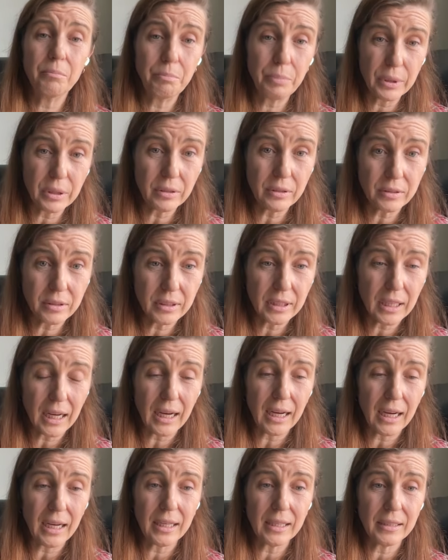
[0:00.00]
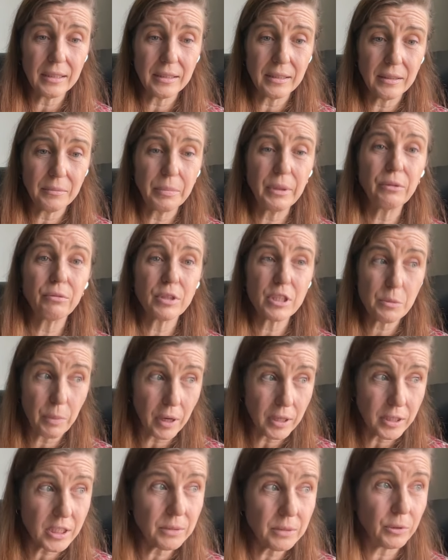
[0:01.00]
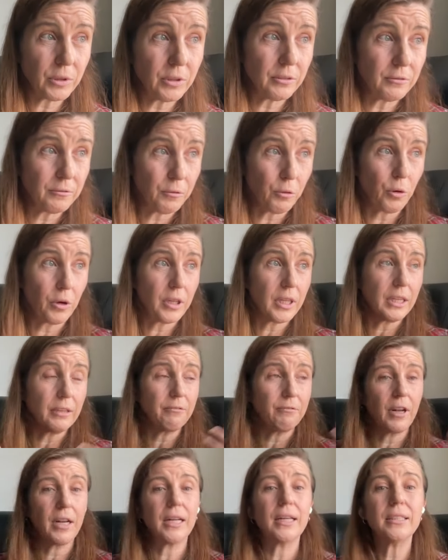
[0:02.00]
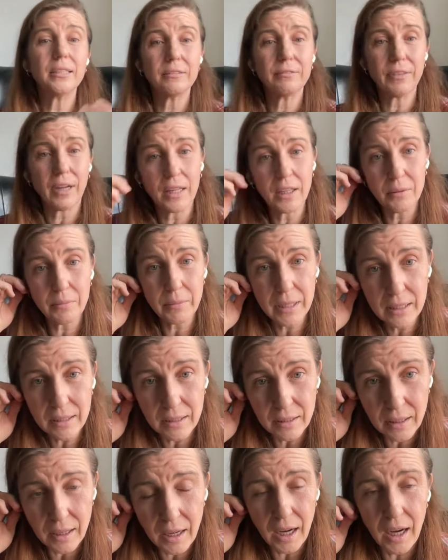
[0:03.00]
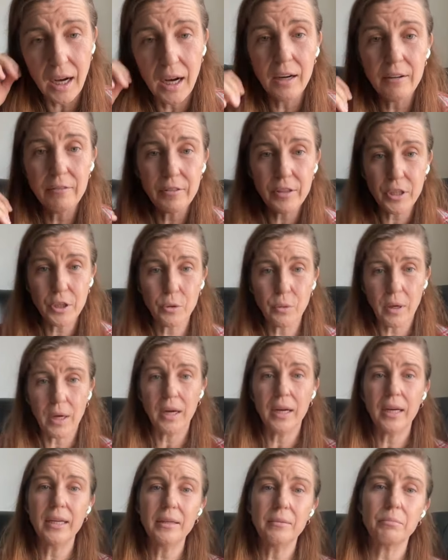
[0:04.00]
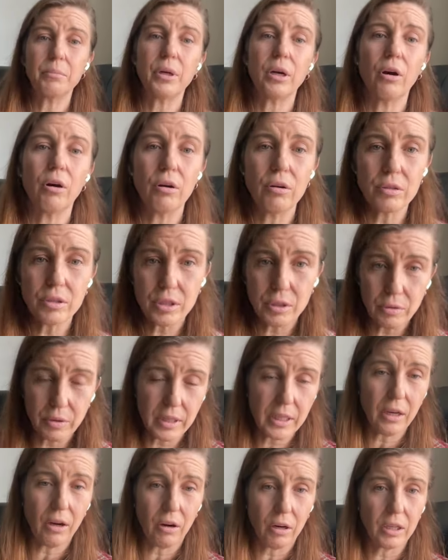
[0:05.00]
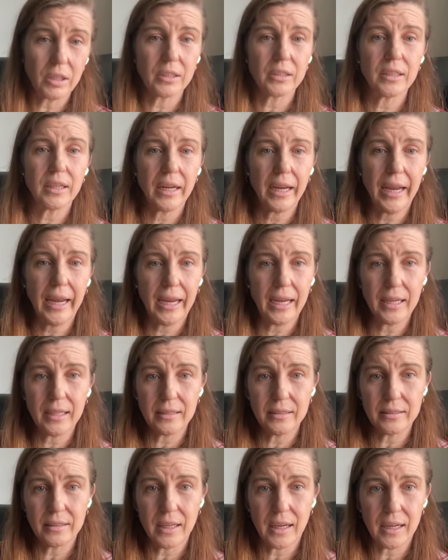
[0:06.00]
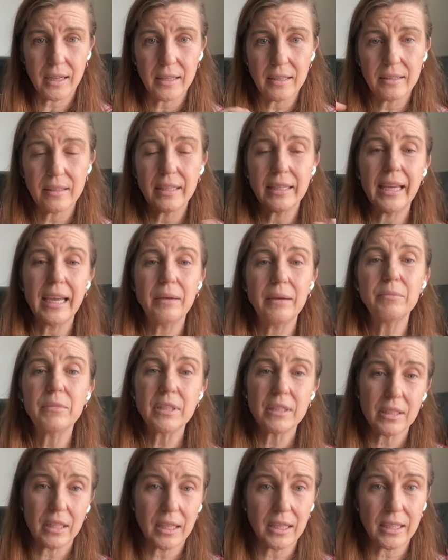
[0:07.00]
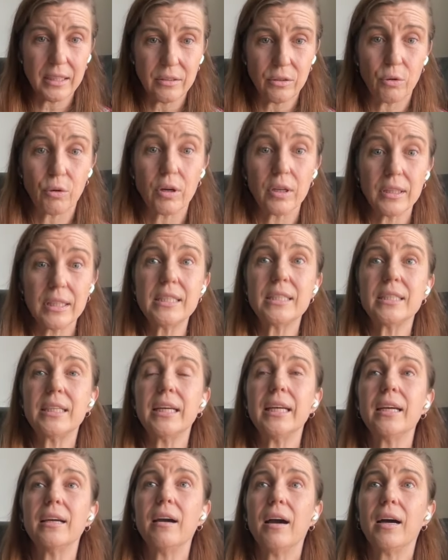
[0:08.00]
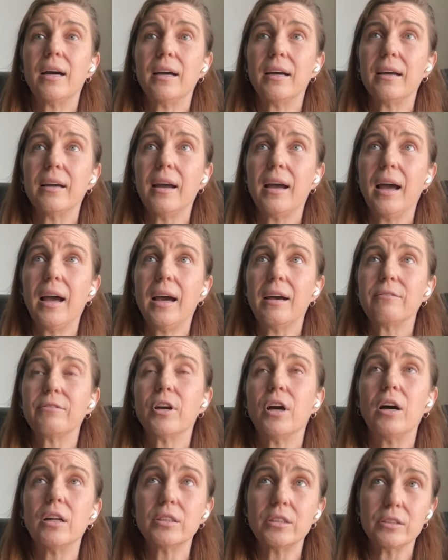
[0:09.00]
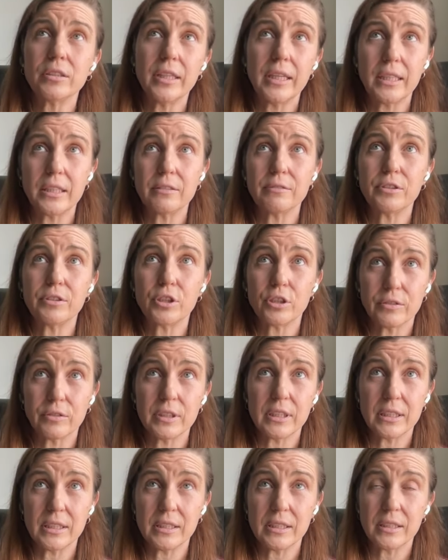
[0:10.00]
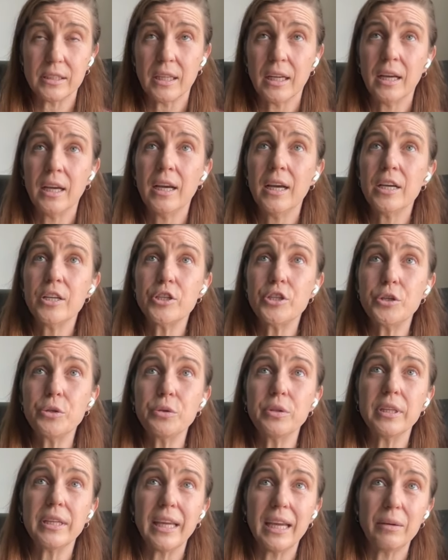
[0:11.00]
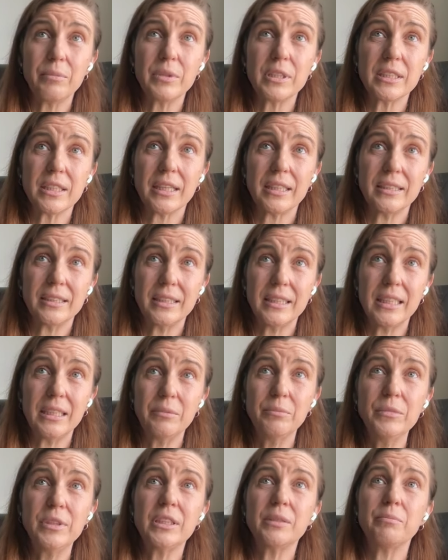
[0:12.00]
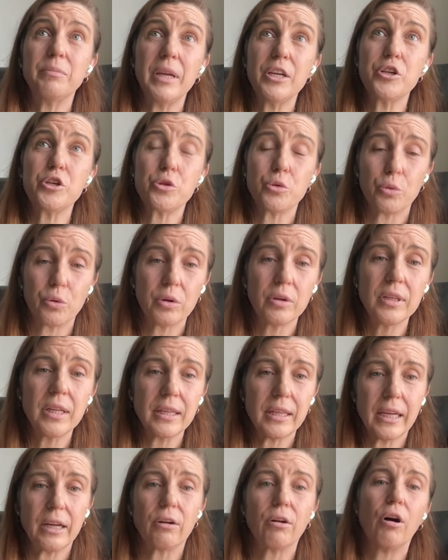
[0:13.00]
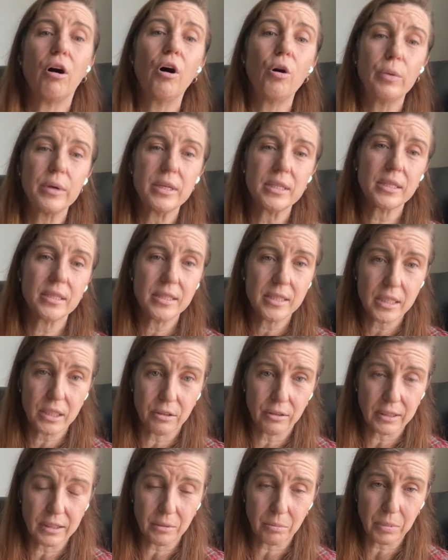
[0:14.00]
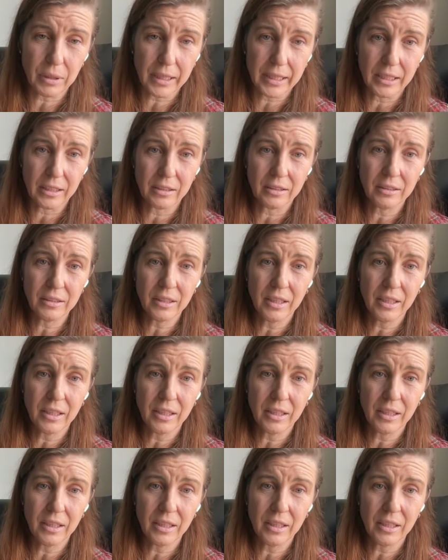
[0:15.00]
build, uh, be responsible for the front end development of the U I, but also the art and uh, the game design, or at least uh, have consultative services to the game design team to make sure that they are always considering the player